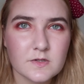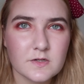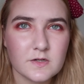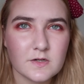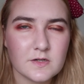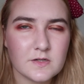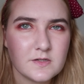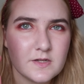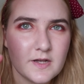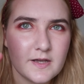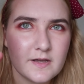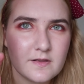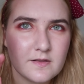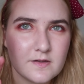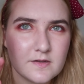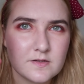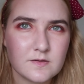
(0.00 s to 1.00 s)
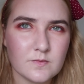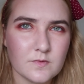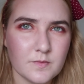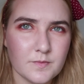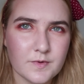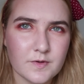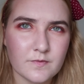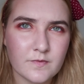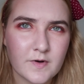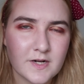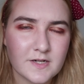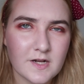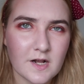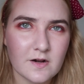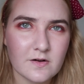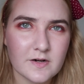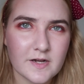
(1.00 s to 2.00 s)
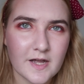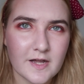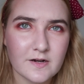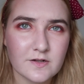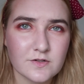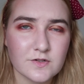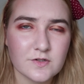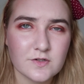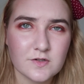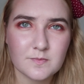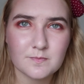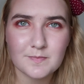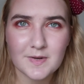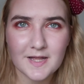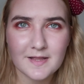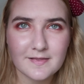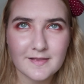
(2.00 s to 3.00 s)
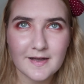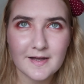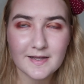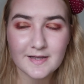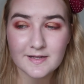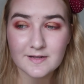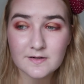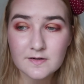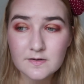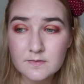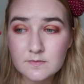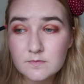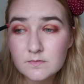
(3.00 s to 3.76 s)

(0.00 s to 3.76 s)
just gonna take this one with the red colour again and just blend that in.